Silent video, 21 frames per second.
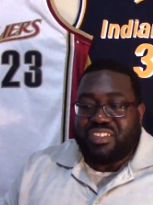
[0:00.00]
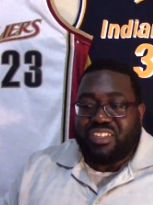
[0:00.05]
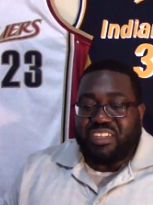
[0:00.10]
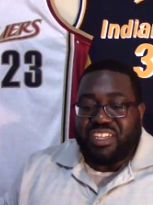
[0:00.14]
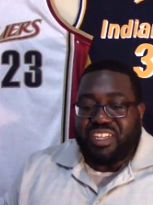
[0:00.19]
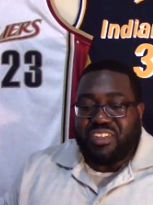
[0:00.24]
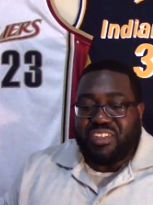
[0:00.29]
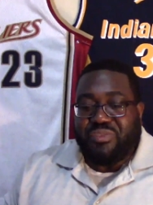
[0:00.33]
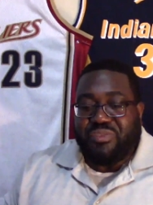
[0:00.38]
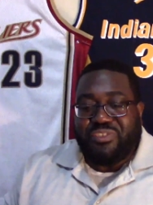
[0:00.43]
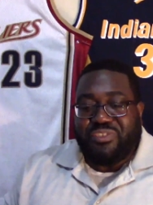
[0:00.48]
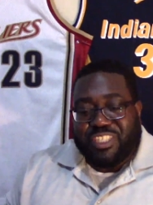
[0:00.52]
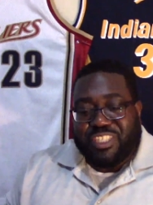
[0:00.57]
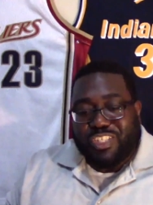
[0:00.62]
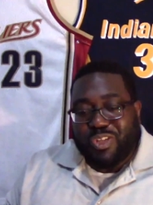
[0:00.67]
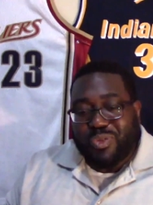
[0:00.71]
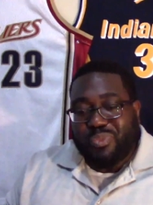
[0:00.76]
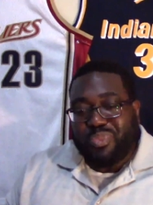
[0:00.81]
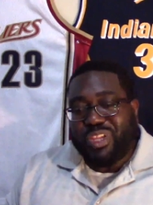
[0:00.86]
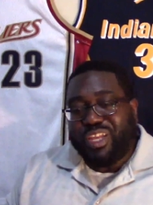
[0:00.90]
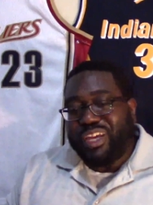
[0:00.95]

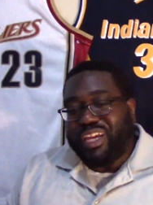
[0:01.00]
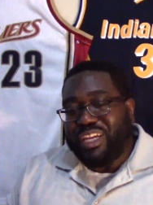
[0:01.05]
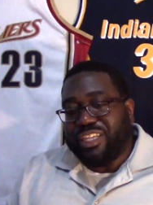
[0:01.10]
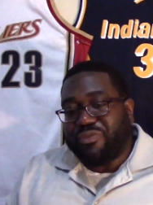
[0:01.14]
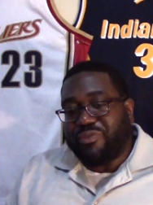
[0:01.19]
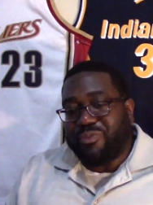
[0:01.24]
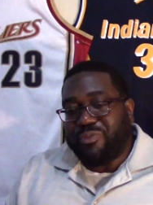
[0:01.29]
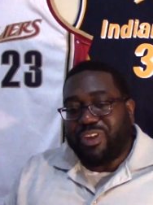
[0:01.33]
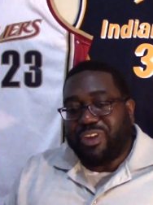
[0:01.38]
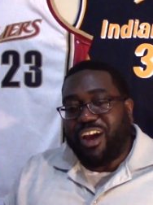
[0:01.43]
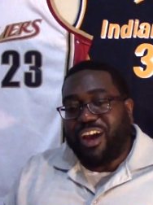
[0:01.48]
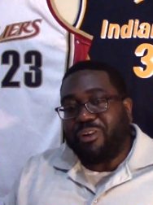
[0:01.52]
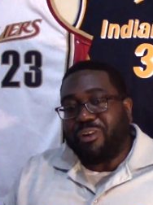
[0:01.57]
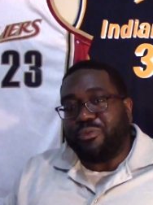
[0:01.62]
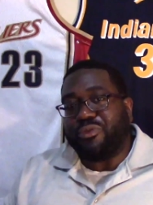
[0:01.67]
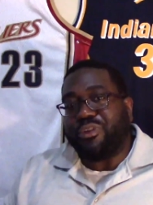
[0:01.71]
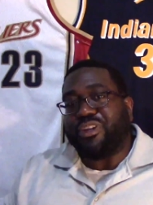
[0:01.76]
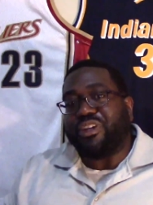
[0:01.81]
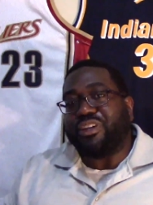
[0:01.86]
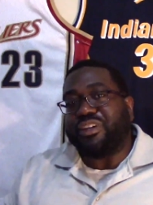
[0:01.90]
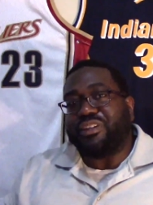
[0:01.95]
inefficient plays from
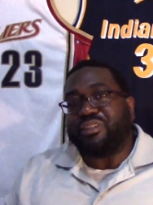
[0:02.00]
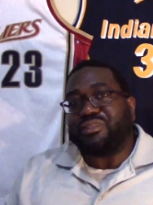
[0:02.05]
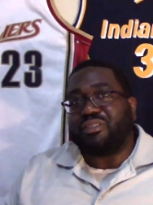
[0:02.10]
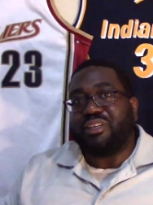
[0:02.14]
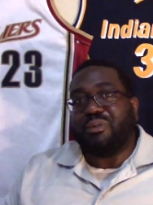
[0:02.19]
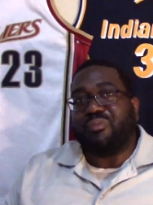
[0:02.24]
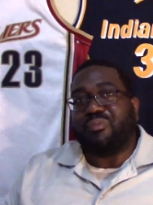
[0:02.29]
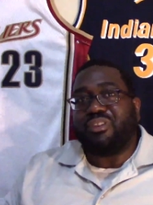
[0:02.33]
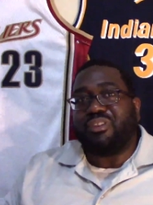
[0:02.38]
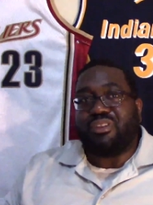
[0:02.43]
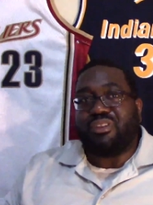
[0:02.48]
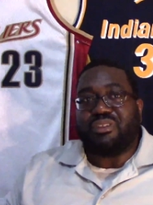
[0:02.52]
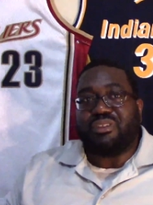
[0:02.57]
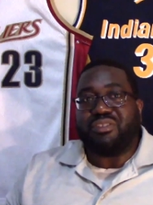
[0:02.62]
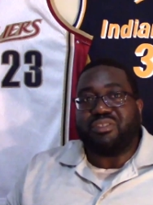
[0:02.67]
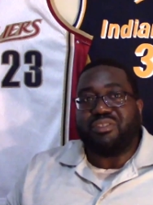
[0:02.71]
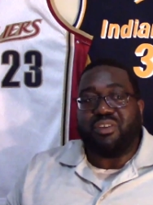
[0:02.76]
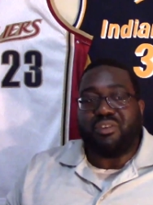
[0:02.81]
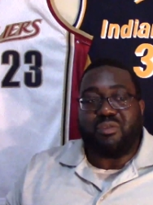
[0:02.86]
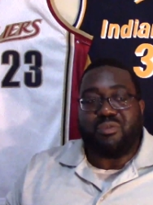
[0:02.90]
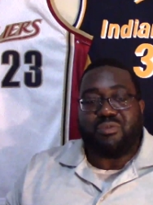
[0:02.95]
Kyrie and some of
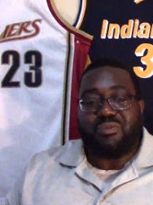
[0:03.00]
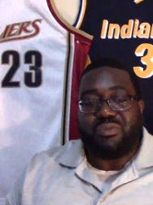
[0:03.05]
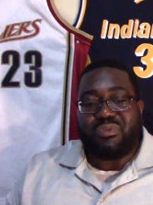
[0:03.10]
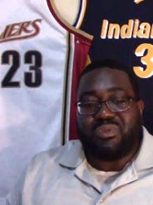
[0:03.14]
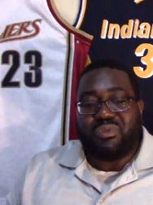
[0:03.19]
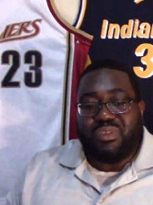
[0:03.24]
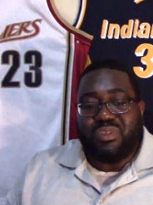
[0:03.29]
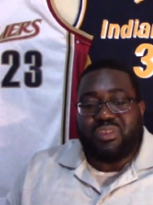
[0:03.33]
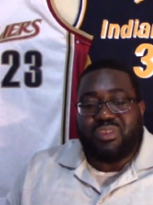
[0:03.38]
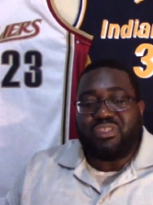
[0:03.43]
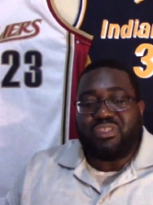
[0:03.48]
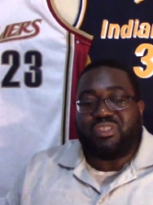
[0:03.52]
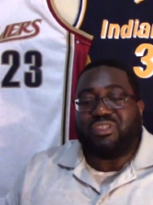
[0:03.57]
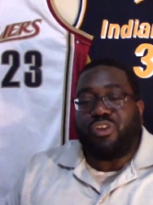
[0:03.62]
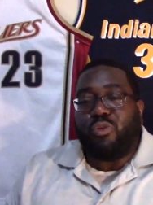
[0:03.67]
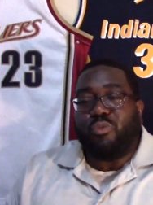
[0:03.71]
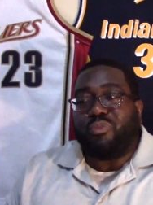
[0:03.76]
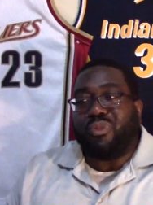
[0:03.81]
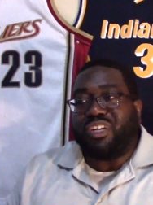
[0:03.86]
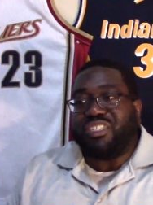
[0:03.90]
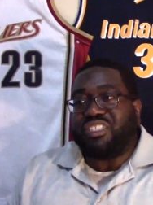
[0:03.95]
the
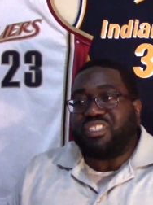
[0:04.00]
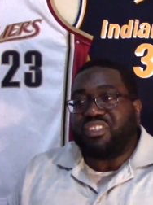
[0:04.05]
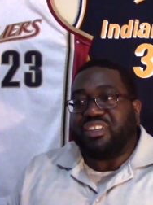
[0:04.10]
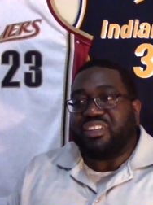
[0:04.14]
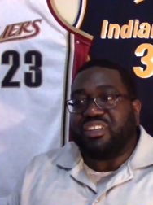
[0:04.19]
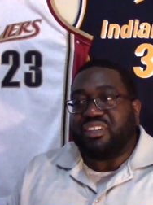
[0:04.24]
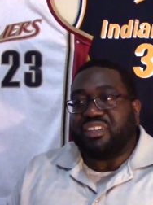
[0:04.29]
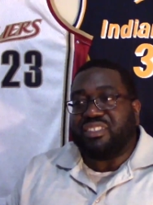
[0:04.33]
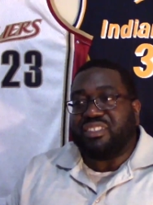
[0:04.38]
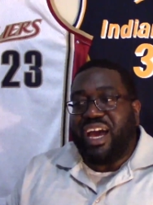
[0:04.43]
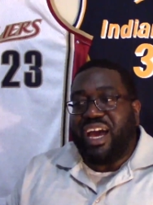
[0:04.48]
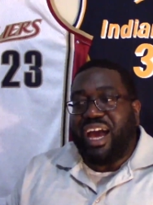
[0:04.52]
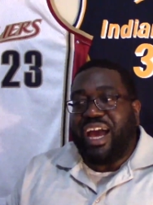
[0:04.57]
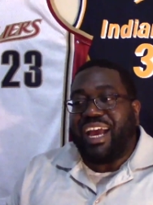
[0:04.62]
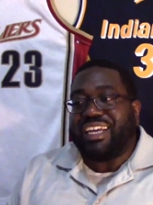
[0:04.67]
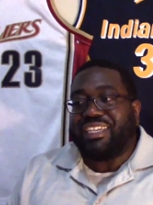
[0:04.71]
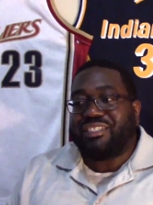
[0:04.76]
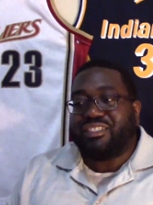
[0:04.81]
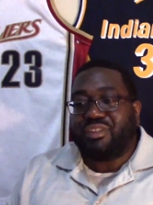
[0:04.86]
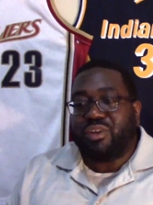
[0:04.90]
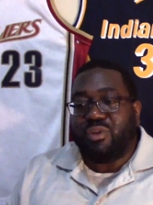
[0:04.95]
so much of the
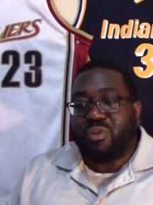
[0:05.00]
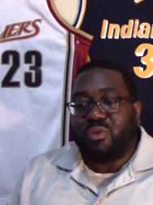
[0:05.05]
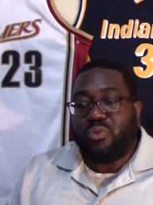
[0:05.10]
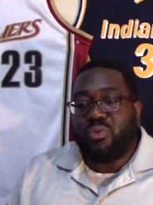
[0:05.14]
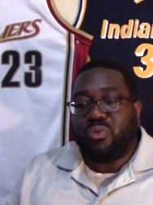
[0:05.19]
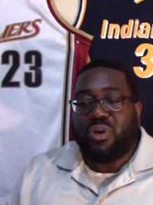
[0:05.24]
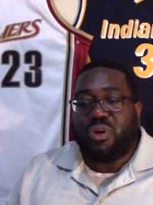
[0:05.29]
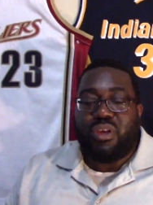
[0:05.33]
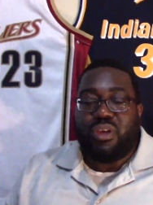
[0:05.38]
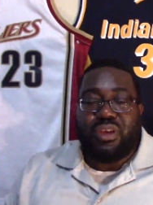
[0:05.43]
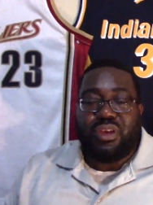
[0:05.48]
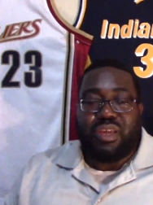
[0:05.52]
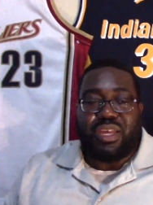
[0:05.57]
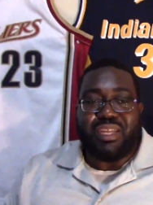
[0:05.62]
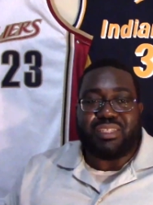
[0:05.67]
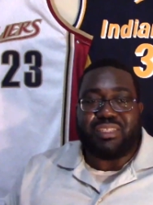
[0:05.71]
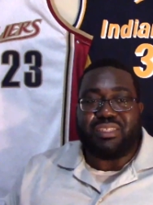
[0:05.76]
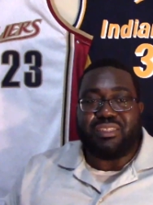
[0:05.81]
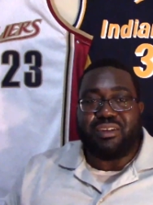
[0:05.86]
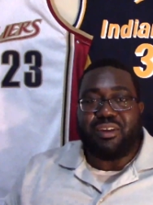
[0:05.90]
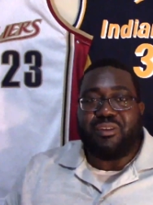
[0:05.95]
ISO and
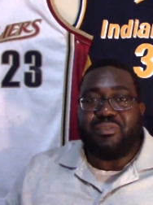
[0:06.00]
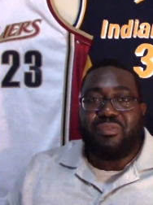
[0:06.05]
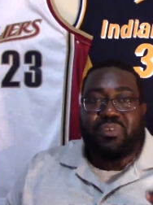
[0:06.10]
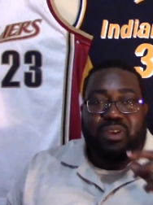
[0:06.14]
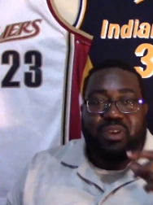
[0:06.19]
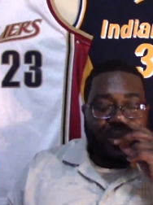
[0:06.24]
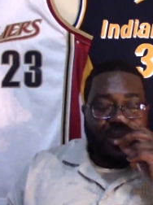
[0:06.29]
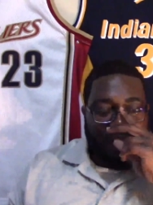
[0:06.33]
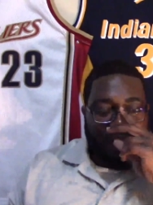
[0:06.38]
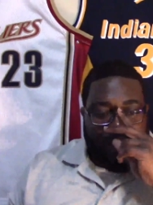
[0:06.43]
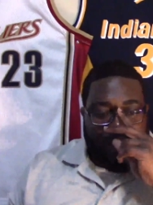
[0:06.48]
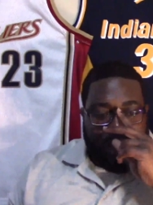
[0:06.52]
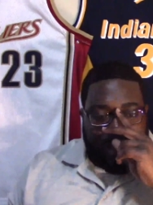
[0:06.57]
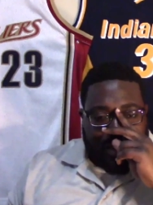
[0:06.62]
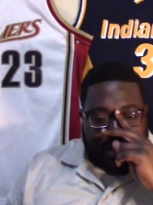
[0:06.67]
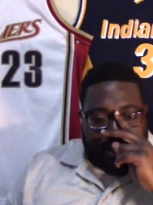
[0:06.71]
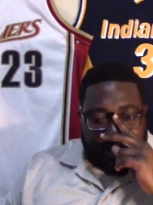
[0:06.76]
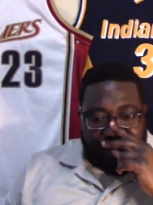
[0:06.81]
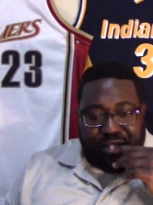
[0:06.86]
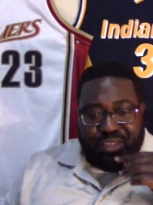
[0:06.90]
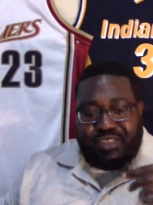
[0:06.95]
stuff.
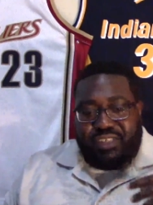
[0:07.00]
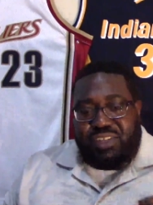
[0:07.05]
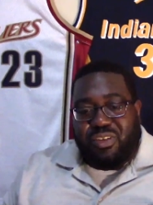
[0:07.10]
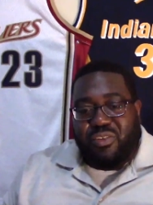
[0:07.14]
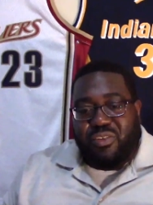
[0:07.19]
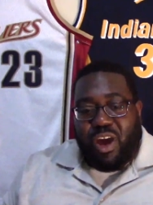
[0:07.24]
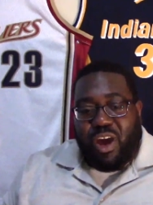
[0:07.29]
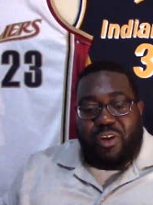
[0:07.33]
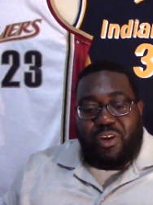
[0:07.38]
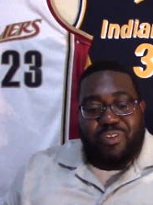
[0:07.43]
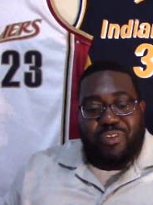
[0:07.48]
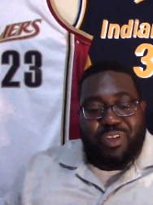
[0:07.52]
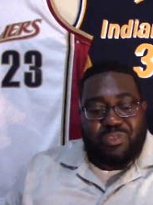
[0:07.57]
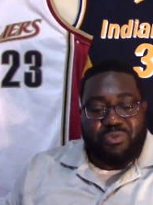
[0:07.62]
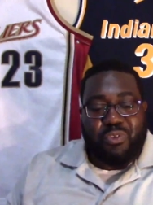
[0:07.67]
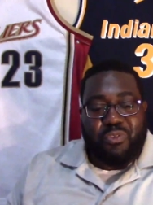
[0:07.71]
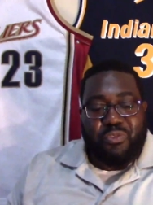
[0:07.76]
The offense will